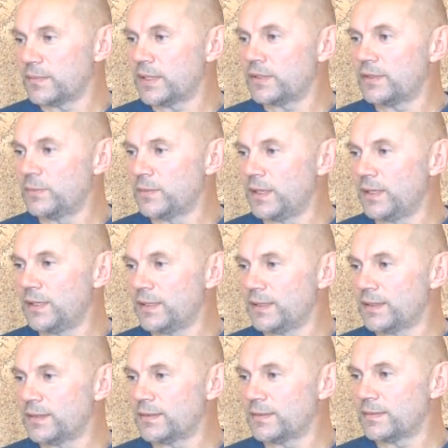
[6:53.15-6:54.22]
If
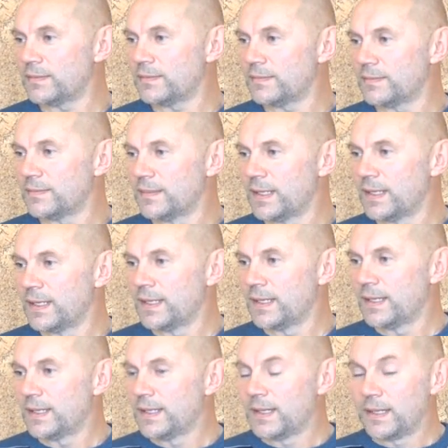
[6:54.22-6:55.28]
intuition is developed, then
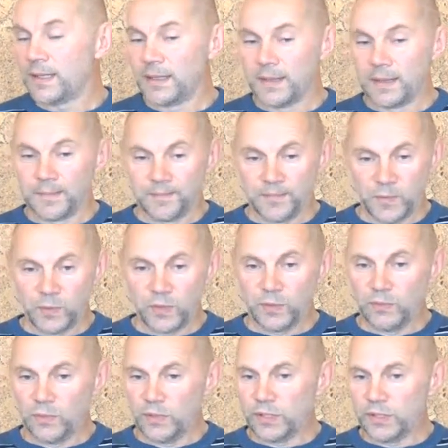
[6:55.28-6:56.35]
yes. And how to
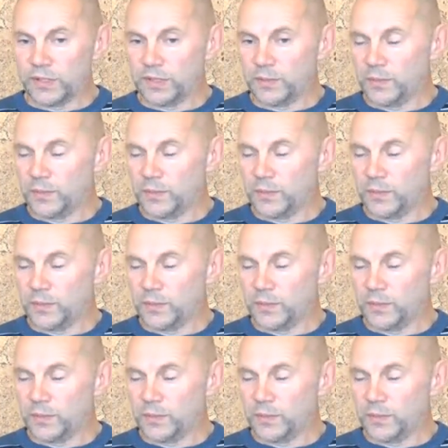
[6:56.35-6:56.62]
develop it?